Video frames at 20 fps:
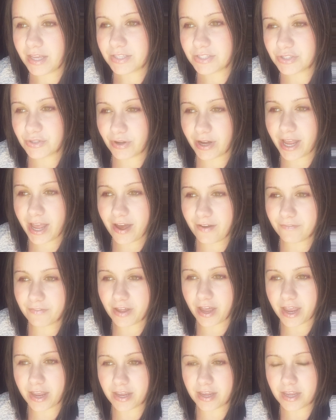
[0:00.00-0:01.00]
So I have
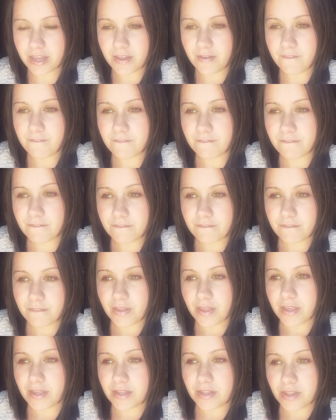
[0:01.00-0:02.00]
like
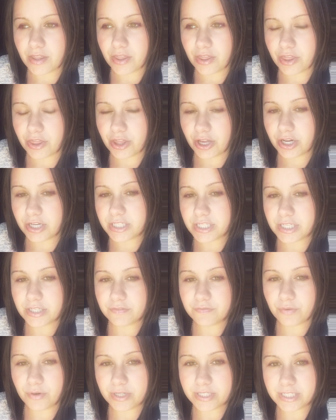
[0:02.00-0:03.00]
13 to
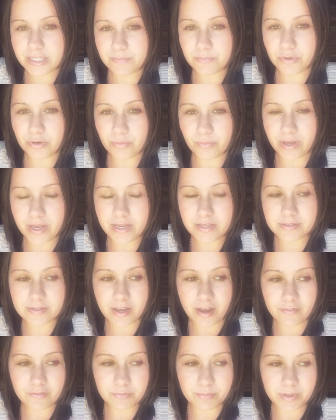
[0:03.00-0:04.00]
14 more weeks
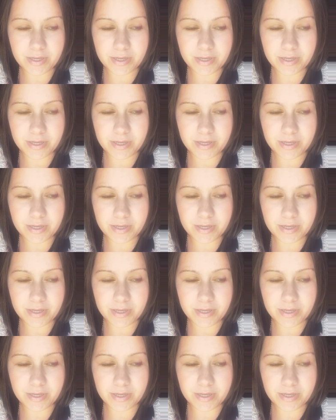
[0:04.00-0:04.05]
left,